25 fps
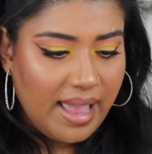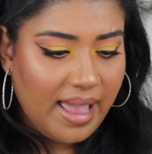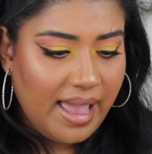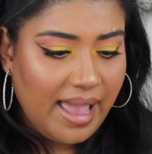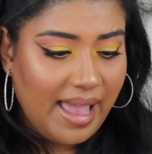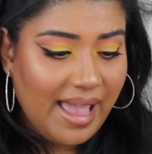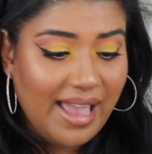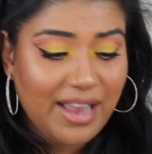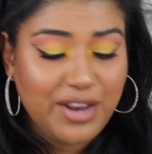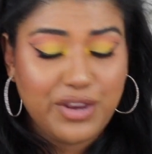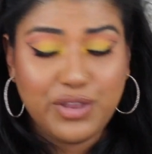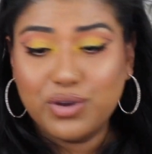
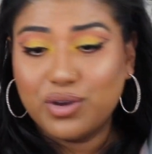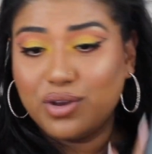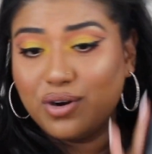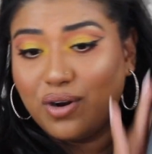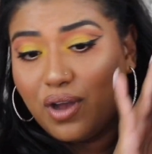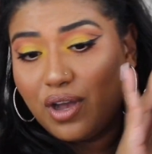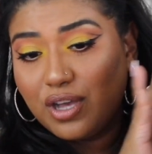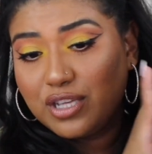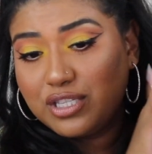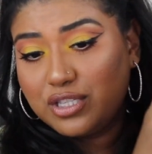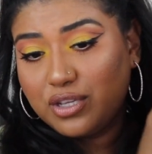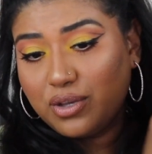And you can
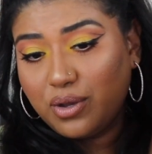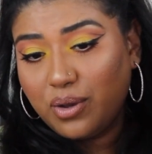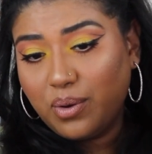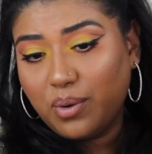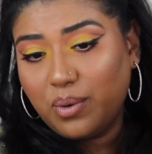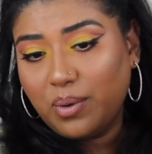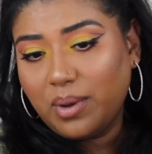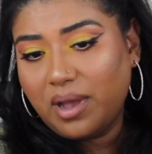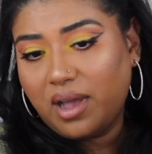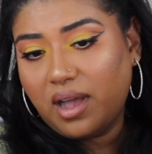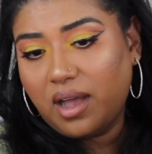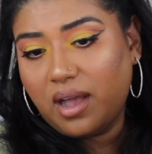
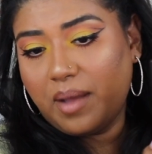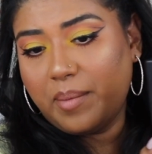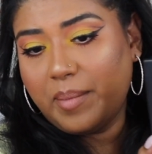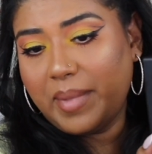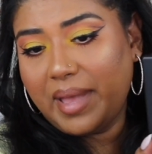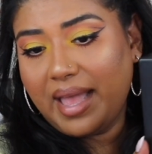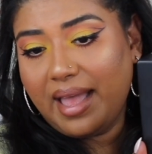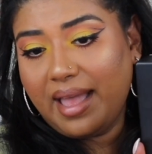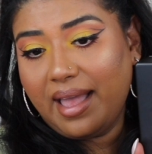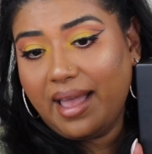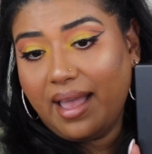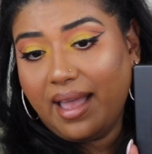also
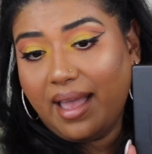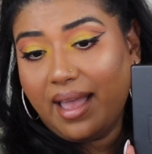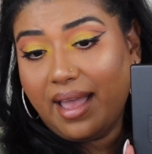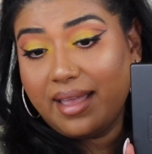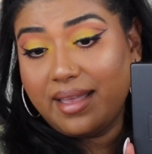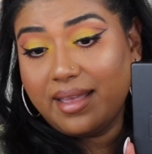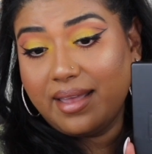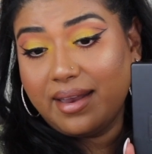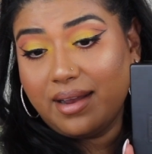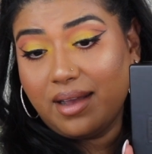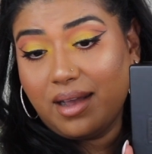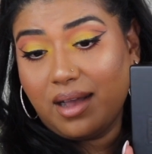
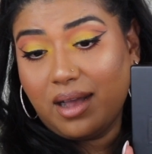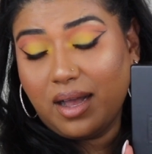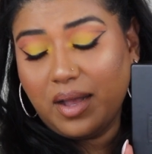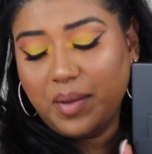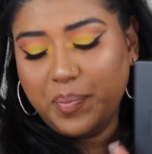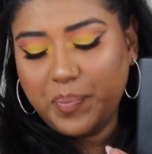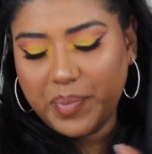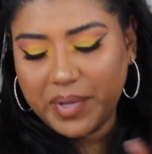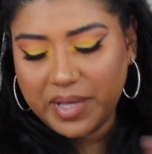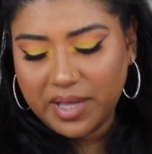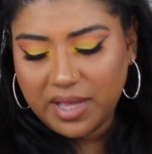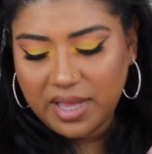hang it
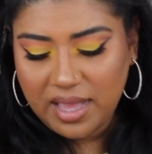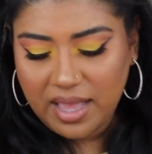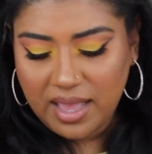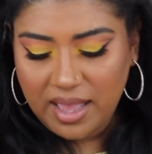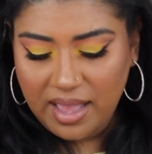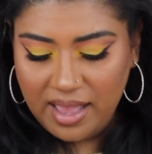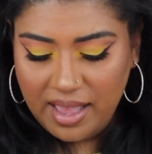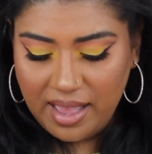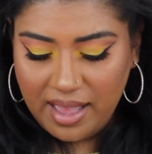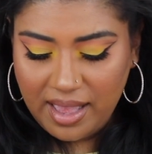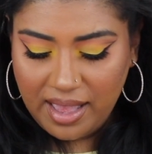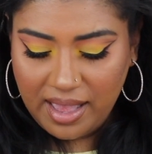up.
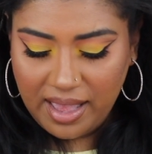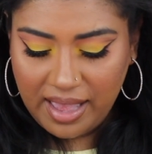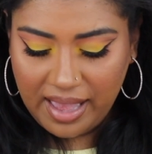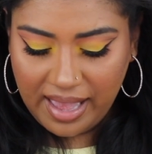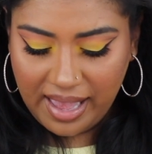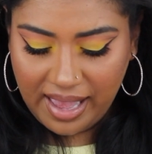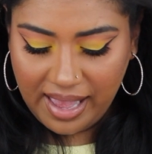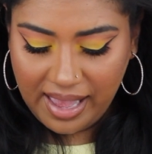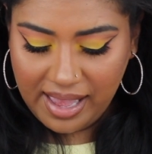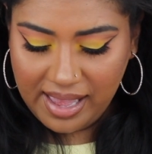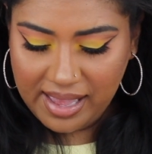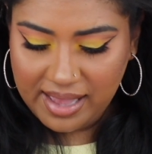
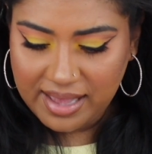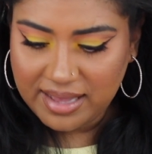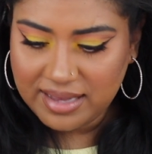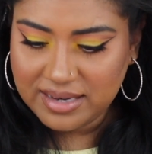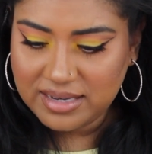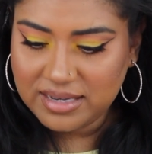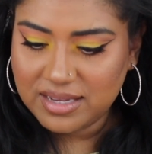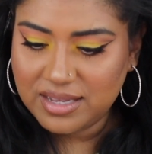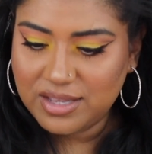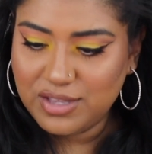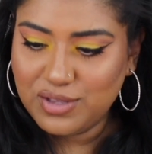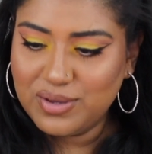
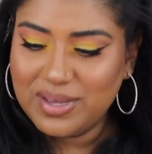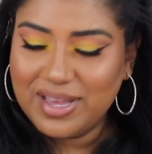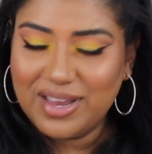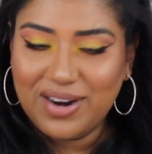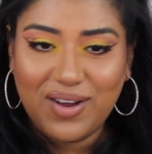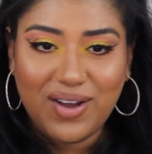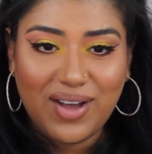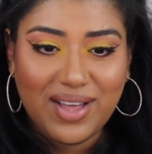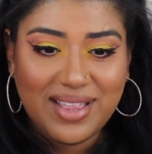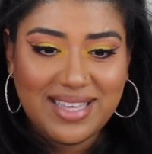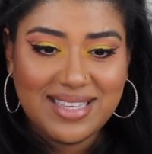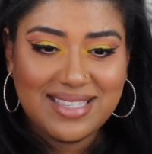And you get
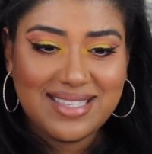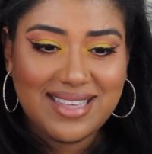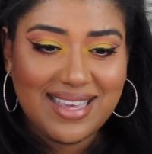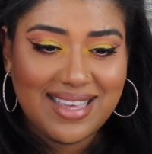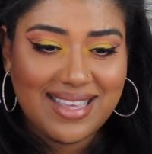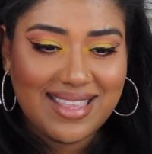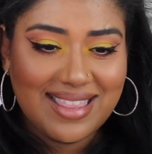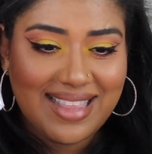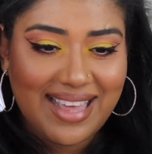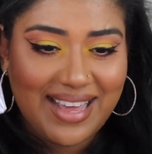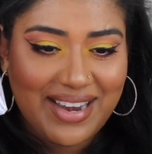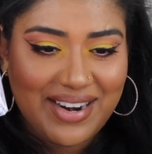all these
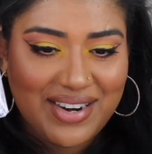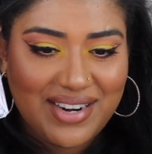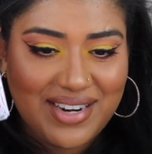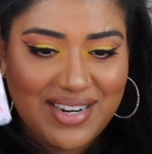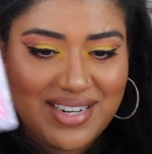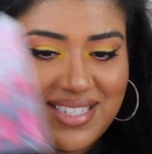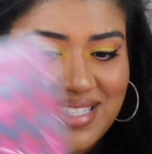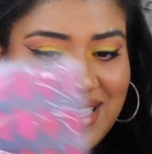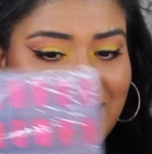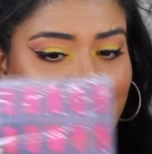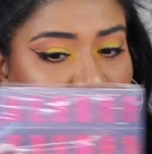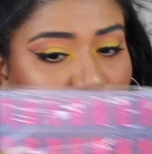like
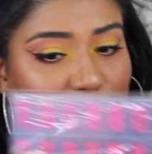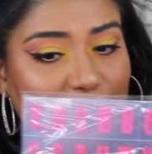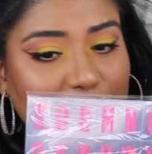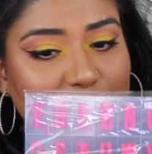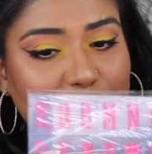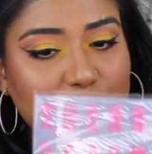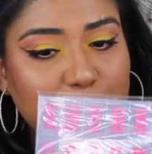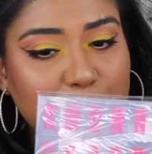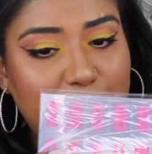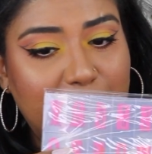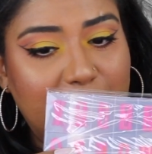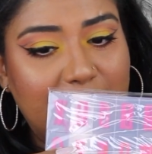letters that you can
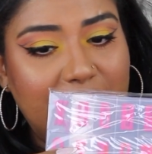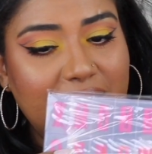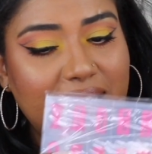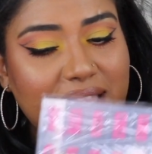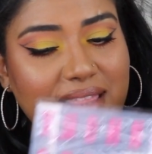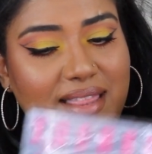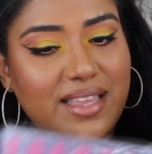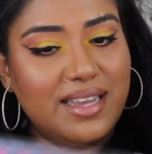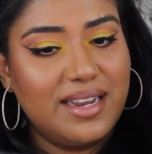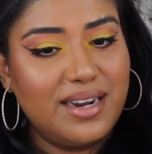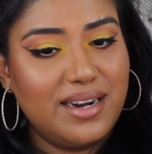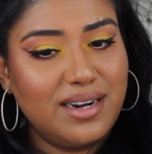just put
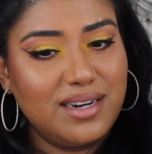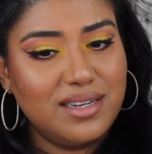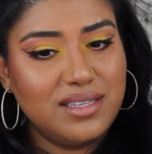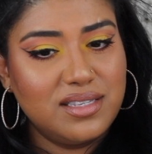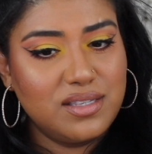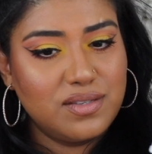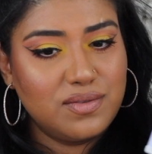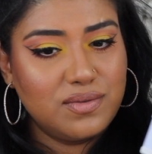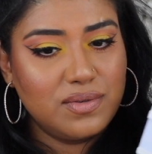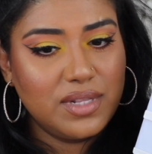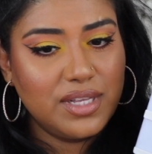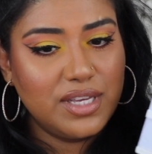in there.
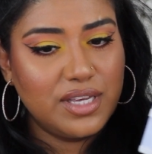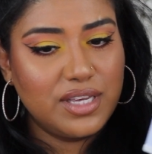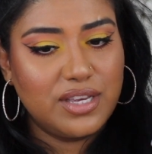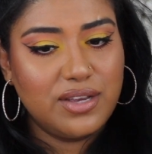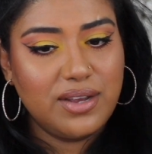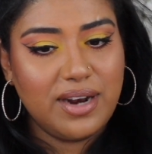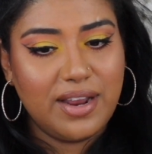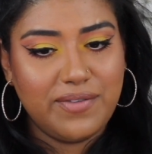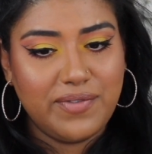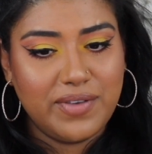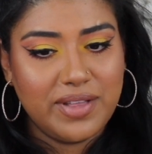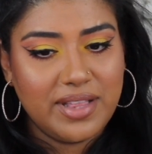It's really
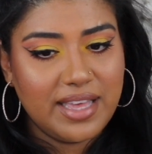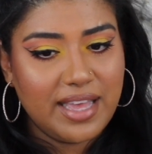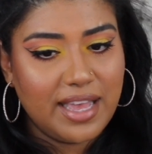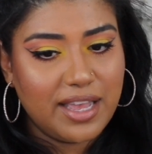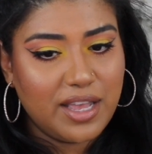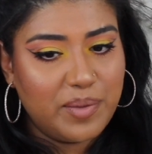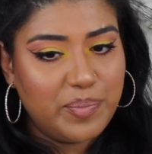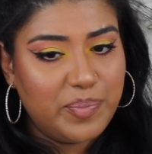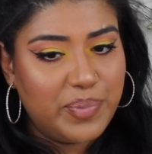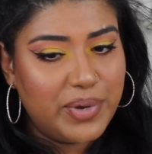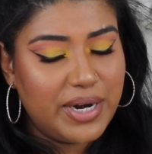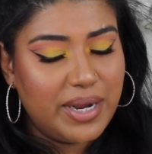cute. I feel like I
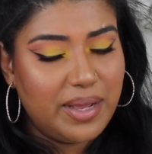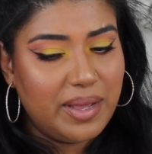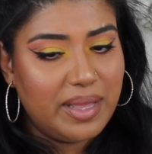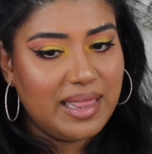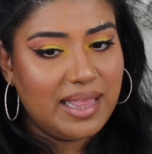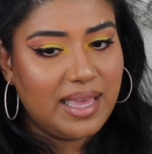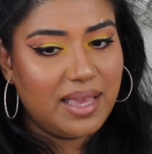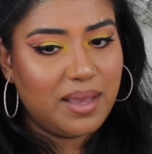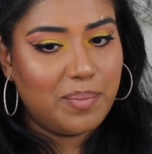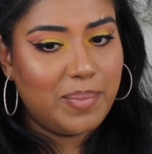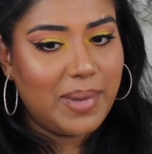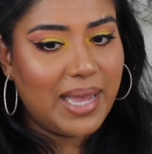can put it
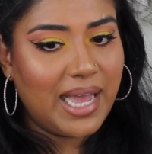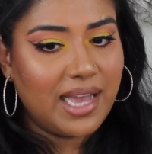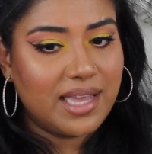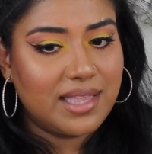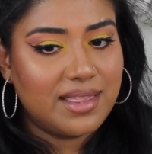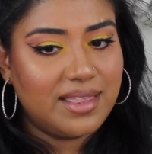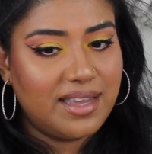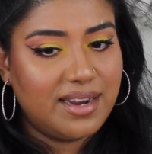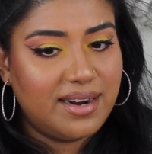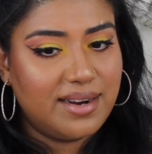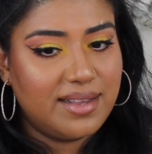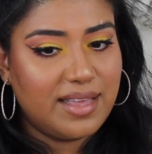like
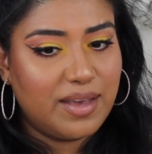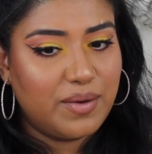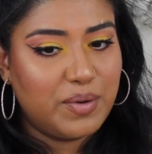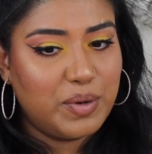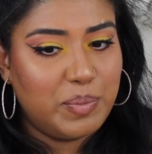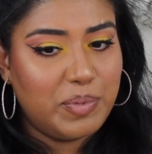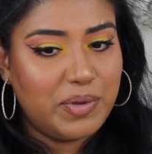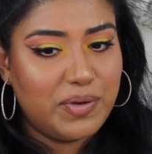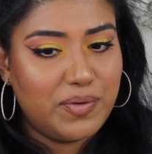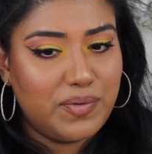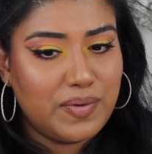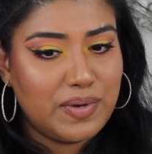back there. That
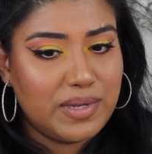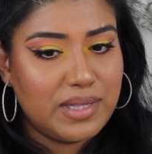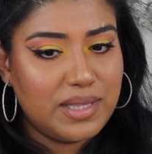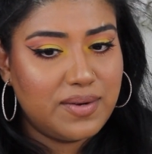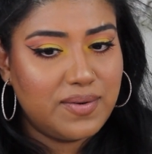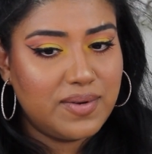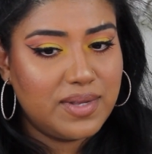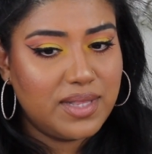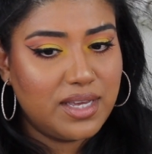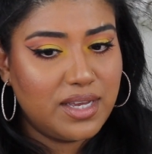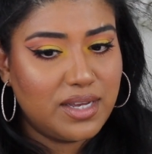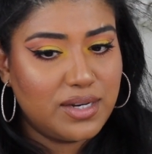would be
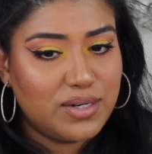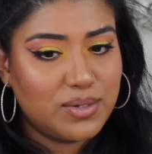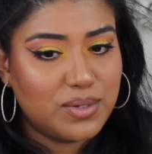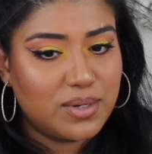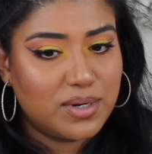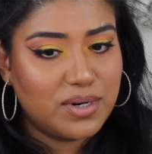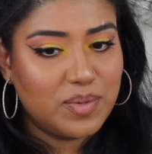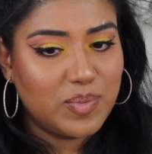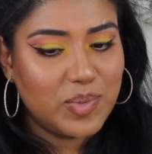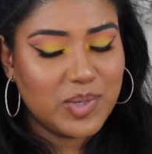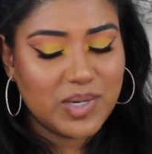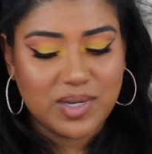really
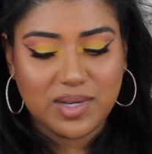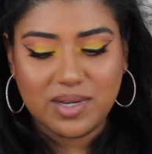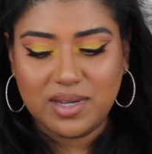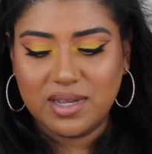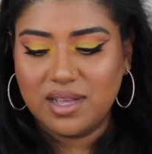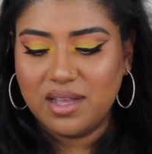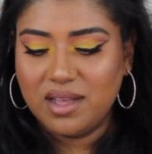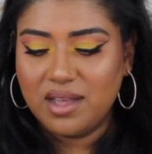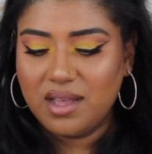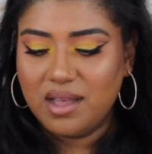adorable.